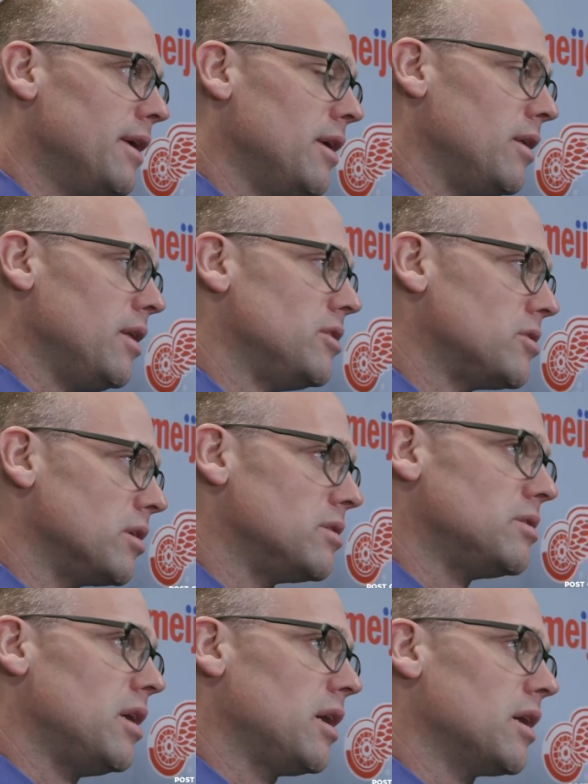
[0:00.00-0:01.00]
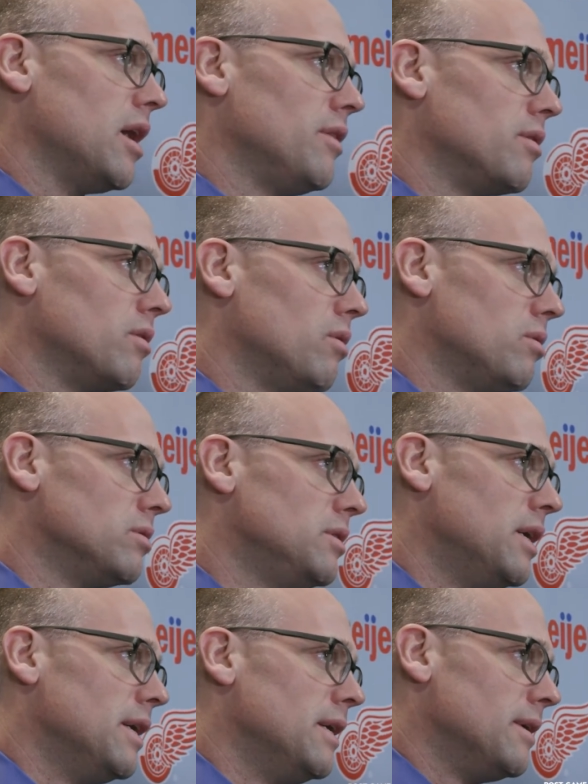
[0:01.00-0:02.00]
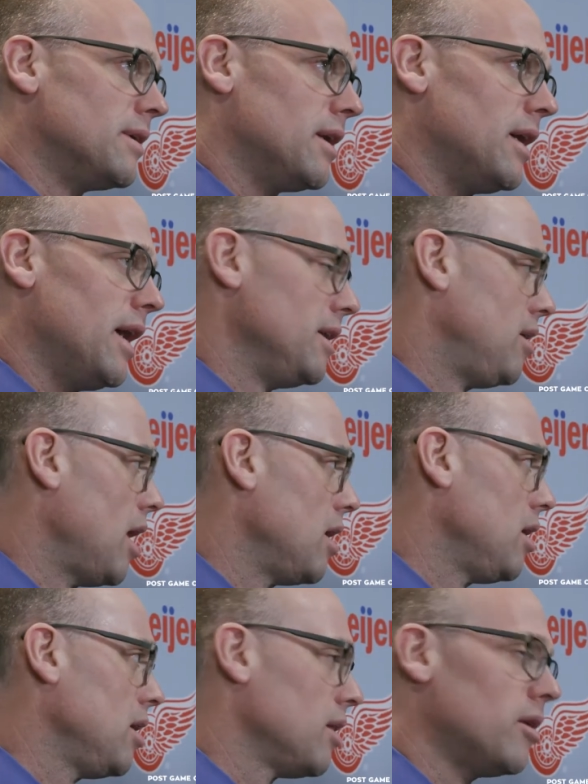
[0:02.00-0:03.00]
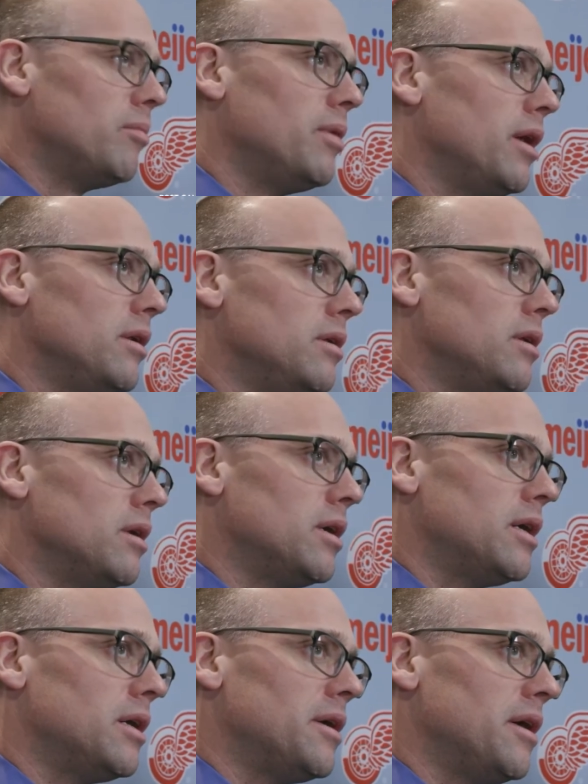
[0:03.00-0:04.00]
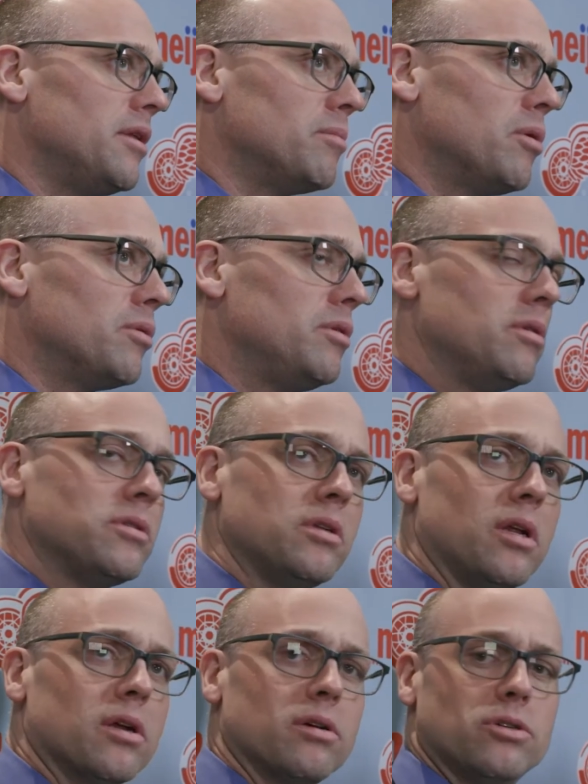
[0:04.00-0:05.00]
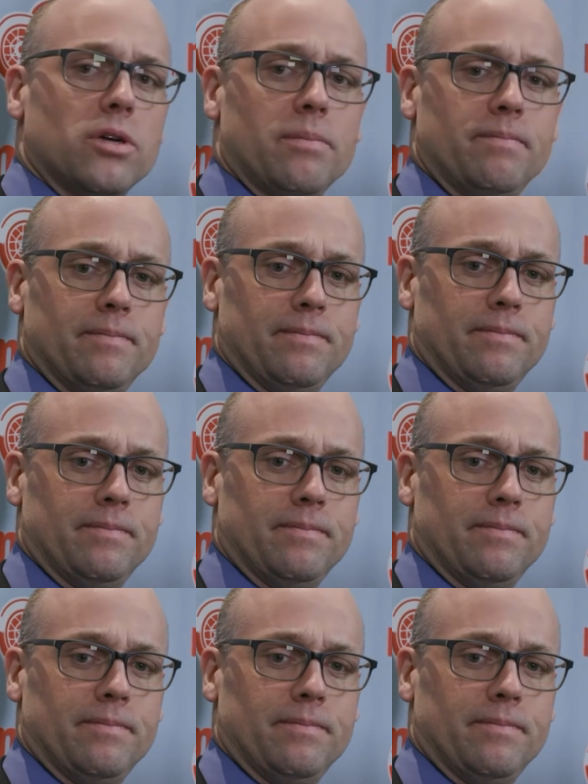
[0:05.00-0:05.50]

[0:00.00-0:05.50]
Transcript: they start to take on their own identity a little bit. And I think both units have done a good job.